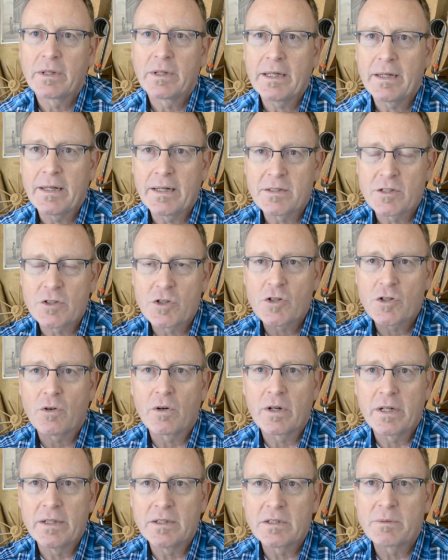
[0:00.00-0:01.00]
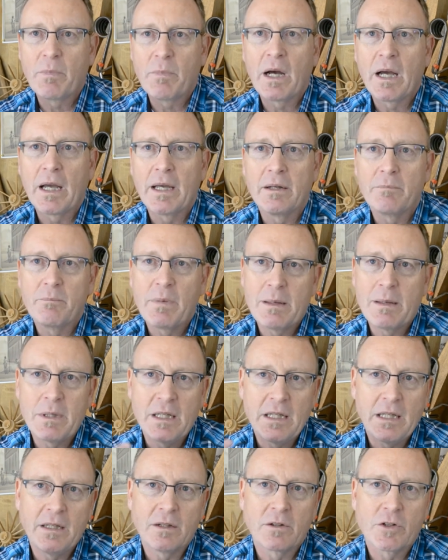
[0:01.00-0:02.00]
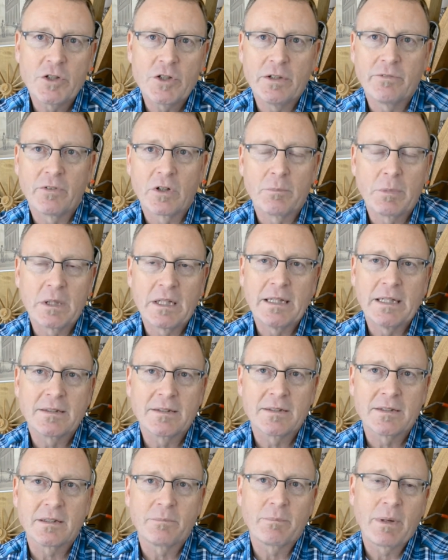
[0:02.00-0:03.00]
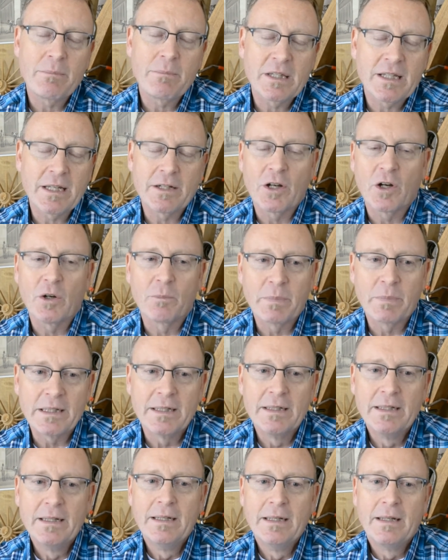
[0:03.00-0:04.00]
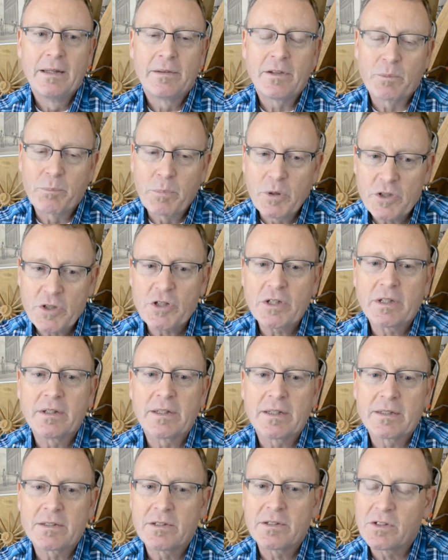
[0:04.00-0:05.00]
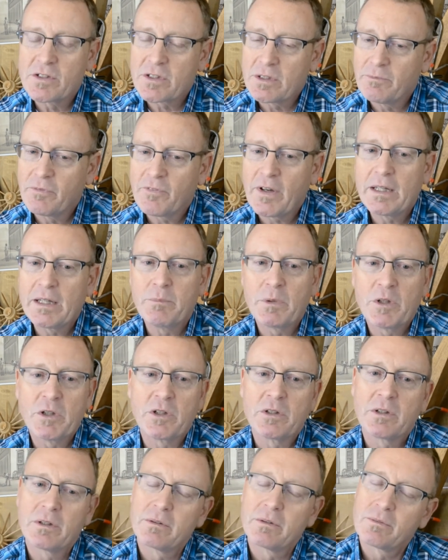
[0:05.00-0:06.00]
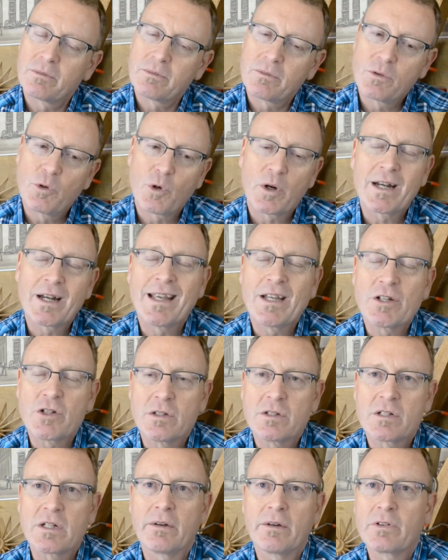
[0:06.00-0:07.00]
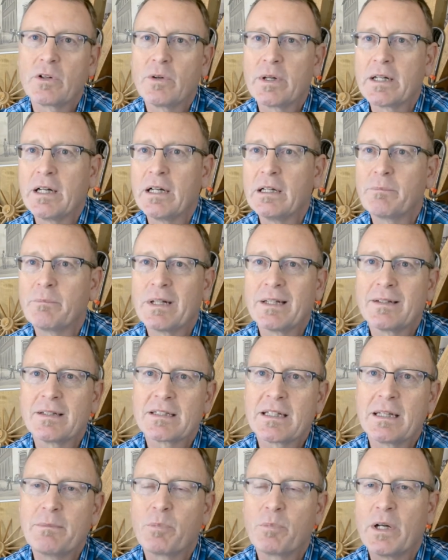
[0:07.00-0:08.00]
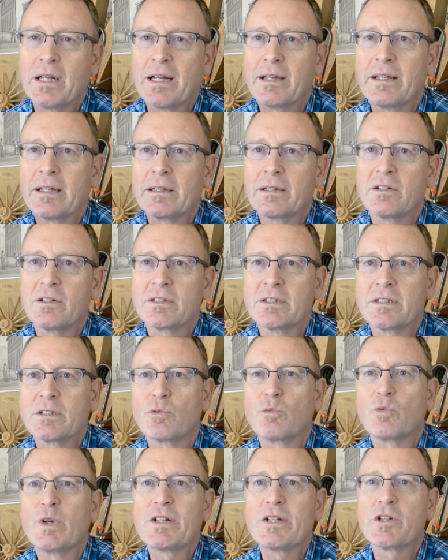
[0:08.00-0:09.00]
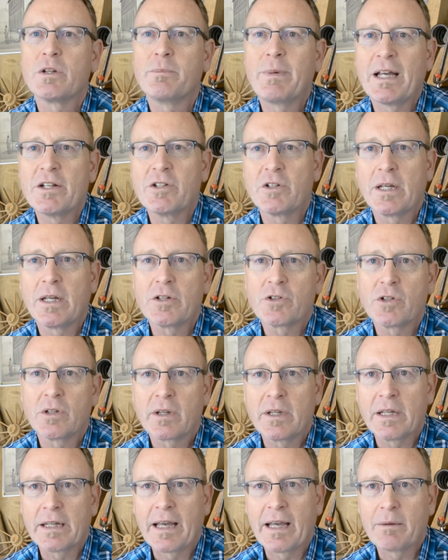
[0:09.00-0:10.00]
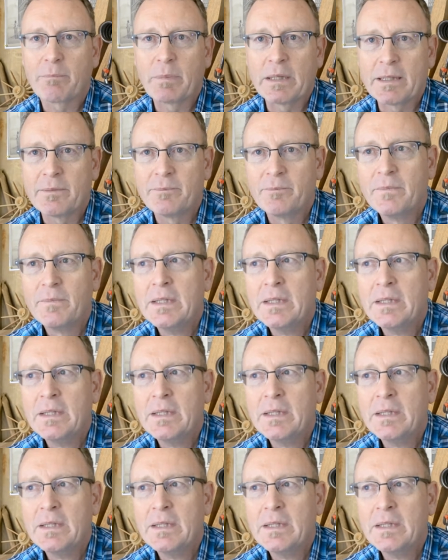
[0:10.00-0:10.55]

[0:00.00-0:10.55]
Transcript: Kid has a story in his mind. Maybe he or she verbalizes it. Maybe they don't, but they're pushing this. There's some fine motor coordination stuff going on, but at the same point, I think there's this rich imagination thing happening.